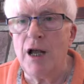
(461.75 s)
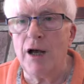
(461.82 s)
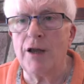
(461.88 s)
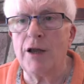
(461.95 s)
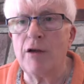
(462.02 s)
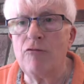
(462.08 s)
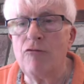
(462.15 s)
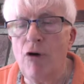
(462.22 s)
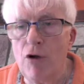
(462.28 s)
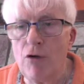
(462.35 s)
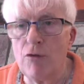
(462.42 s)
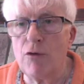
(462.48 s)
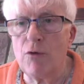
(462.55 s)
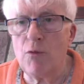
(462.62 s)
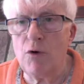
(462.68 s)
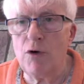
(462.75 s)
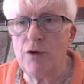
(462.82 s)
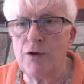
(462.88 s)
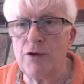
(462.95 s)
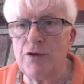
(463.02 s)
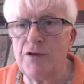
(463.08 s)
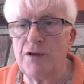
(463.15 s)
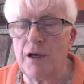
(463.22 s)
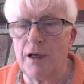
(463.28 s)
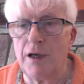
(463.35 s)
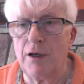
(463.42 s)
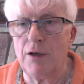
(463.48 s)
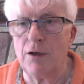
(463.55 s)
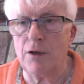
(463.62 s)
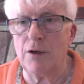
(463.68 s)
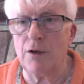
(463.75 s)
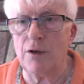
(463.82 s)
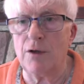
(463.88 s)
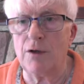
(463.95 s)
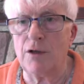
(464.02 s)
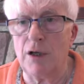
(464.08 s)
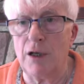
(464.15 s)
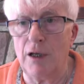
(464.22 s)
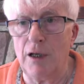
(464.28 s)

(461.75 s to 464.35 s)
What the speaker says: And I wrote the words I heard